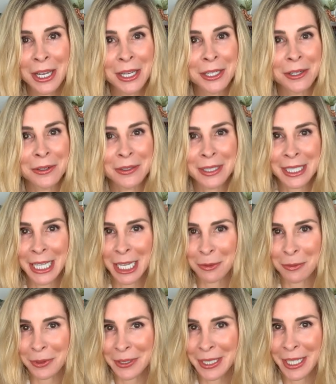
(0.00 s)
your
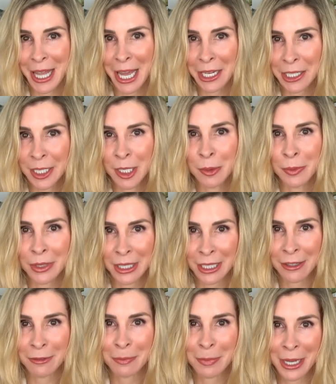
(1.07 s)
skin will see that
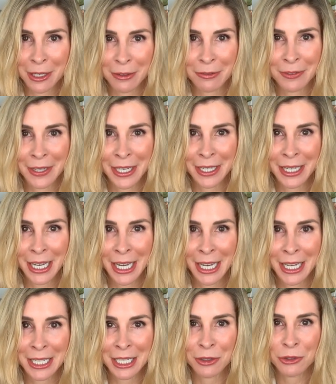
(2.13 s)
cumulative benefit,
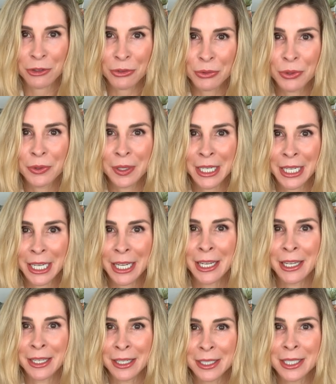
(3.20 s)
and it truly
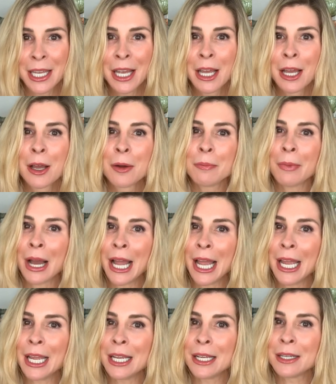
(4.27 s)
is
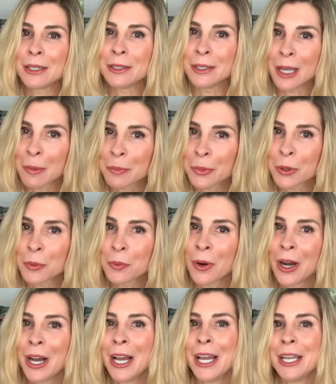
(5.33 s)
my
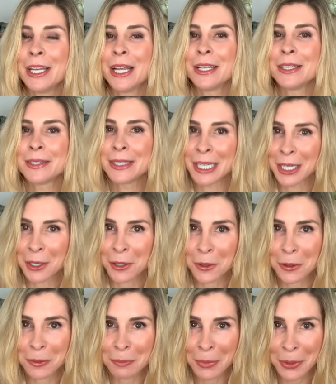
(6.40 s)
#1
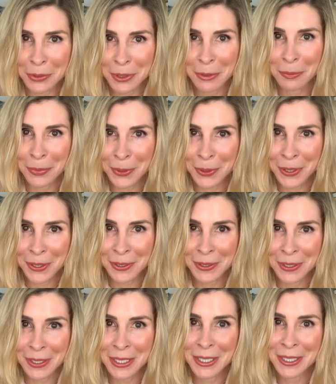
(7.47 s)
single most
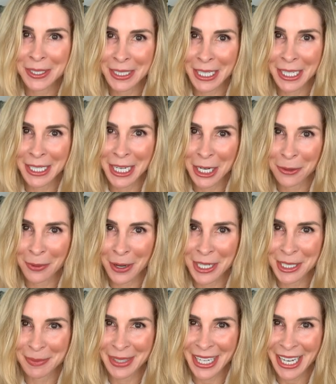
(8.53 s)
important skincare regimen